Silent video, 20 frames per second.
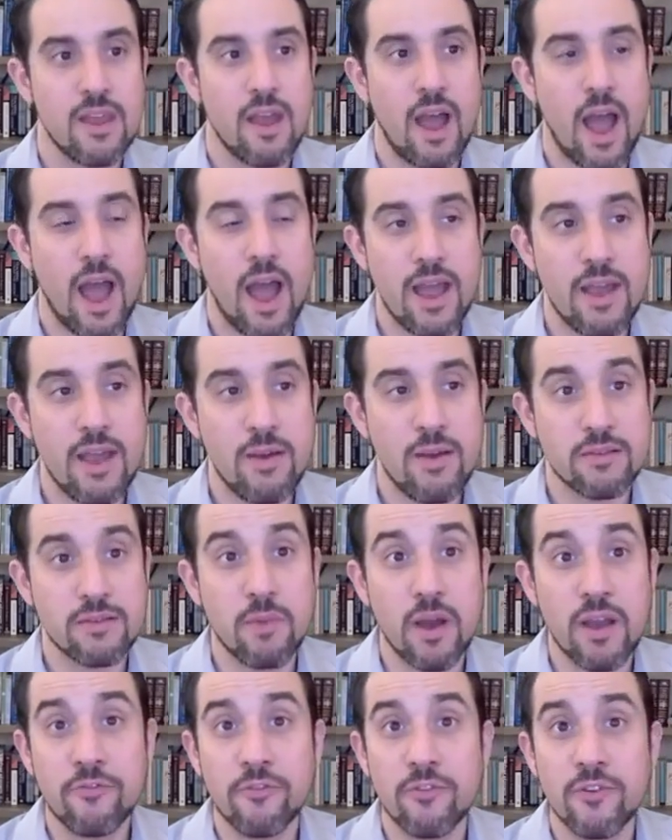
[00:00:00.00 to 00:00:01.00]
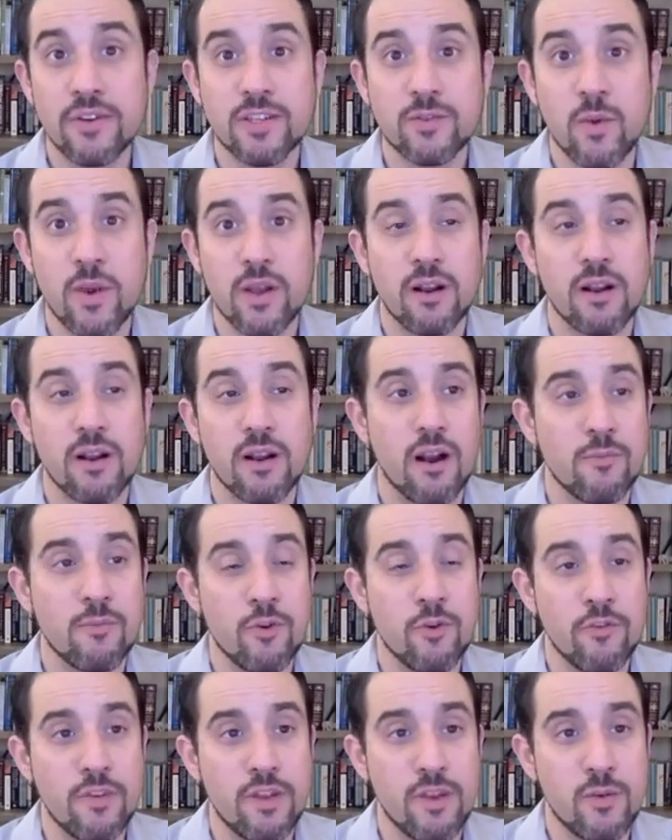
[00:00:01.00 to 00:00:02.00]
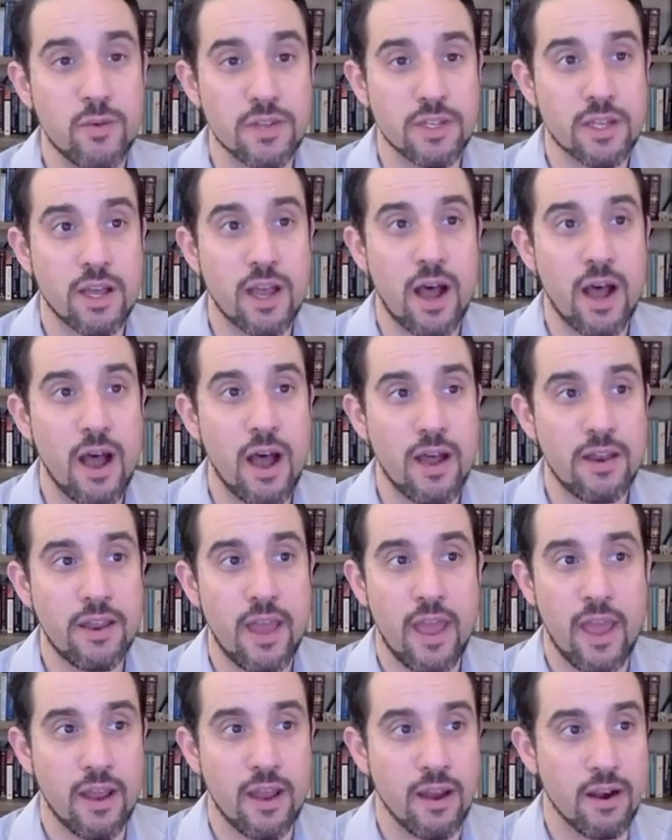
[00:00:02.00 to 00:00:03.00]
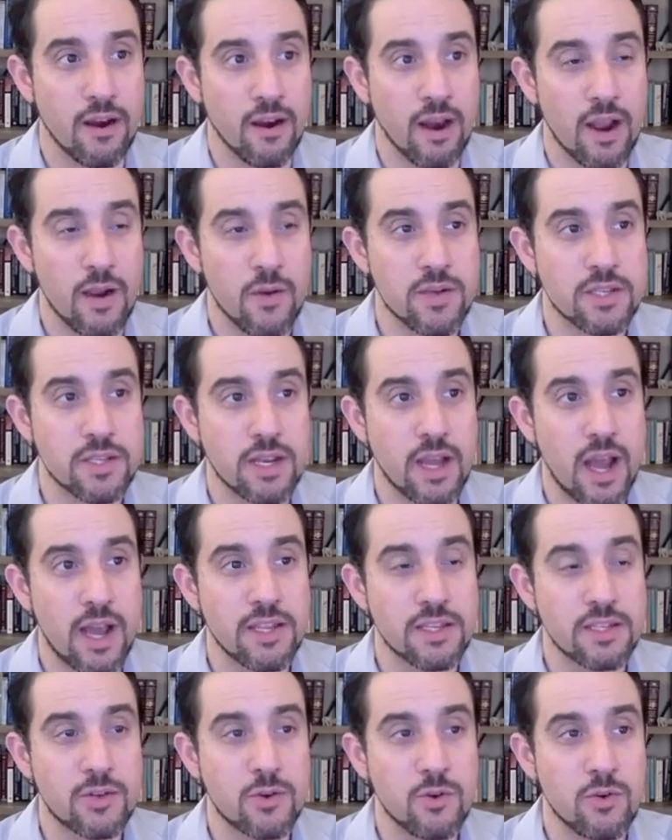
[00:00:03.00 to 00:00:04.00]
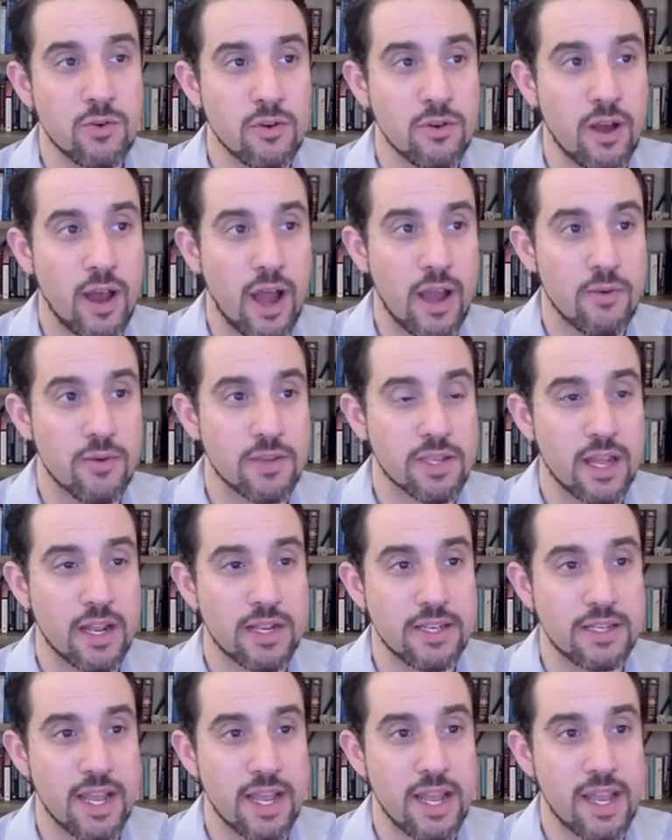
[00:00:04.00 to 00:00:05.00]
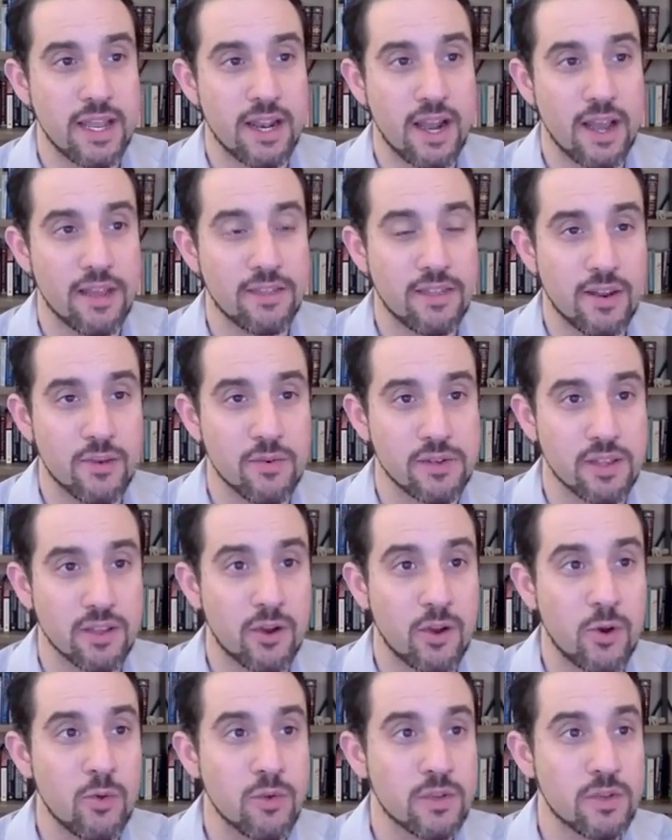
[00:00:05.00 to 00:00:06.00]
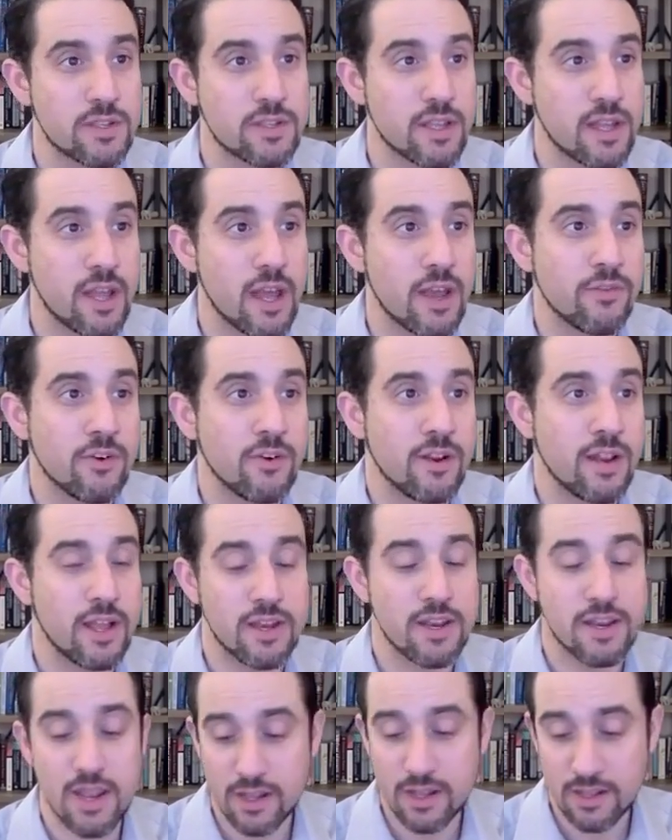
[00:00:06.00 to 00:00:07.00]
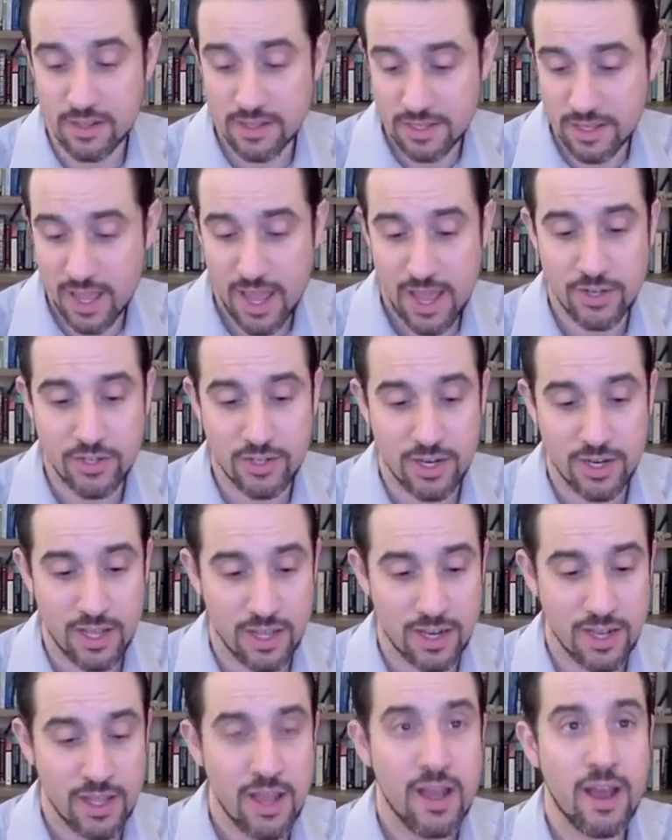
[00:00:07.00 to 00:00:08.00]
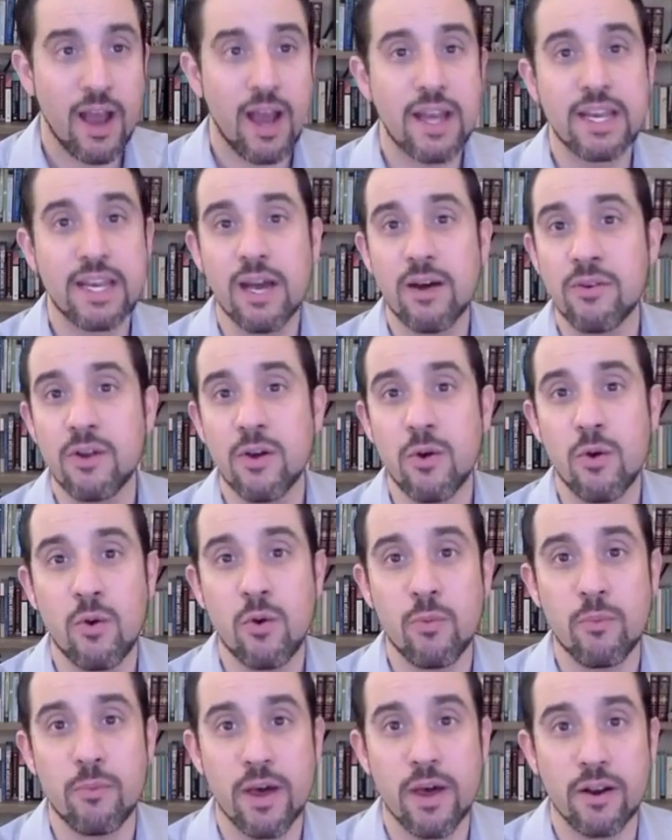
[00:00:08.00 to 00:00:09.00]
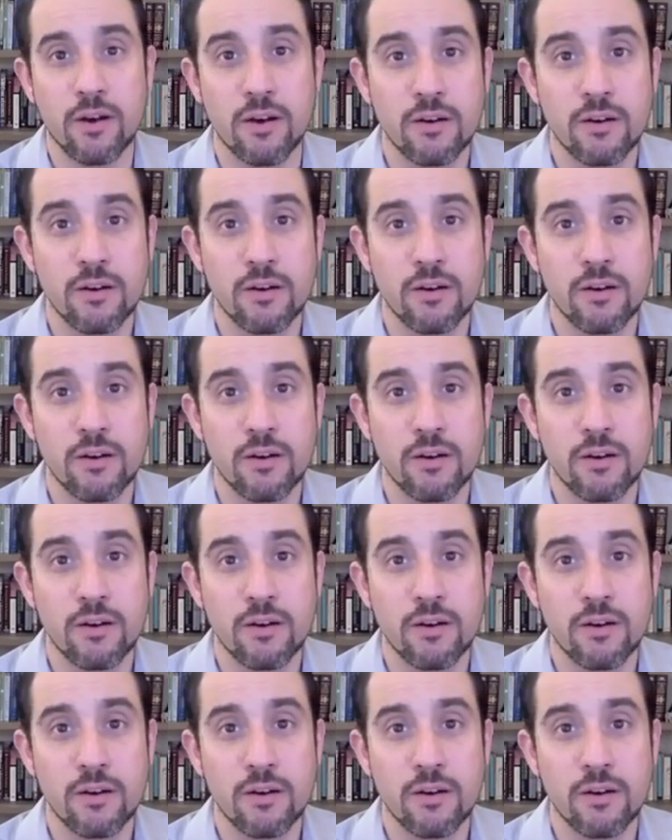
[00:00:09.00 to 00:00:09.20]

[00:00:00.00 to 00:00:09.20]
my first rated R movie was Con Air. I was in high school. I was on a date. I thought it was the coolest thing ever. It had Nicolas Cage in it. I now know better.